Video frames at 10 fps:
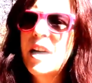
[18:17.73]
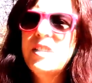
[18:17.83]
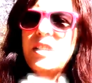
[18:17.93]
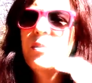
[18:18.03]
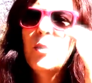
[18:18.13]
I
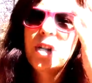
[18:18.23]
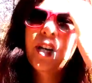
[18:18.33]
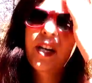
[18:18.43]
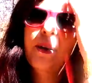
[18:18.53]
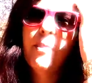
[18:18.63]
didn't want
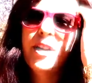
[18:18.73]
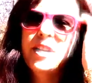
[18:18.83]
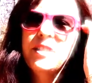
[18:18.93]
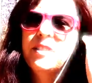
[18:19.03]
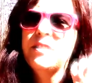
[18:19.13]

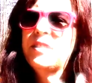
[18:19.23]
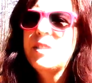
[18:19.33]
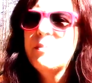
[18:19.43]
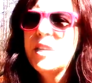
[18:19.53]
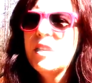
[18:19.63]
anybody to
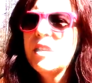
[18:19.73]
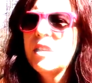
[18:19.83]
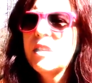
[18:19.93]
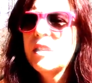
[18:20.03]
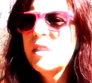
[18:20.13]
see me
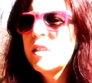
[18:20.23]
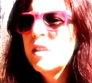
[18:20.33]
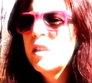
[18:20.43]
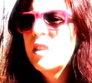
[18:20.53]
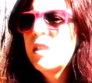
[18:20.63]

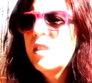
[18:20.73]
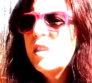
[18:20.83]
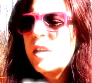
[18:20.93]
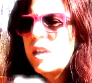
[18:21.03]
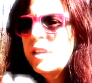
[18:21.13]

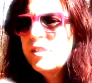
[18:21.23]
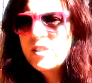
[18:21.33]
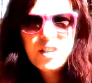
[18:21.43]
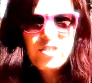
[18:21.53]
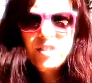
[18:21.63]
in
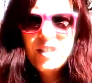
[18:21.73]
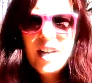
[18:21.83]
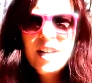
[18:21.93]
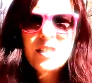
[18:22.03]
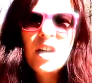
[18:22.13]
such a
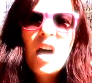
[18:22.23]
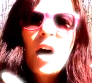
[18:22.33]
state.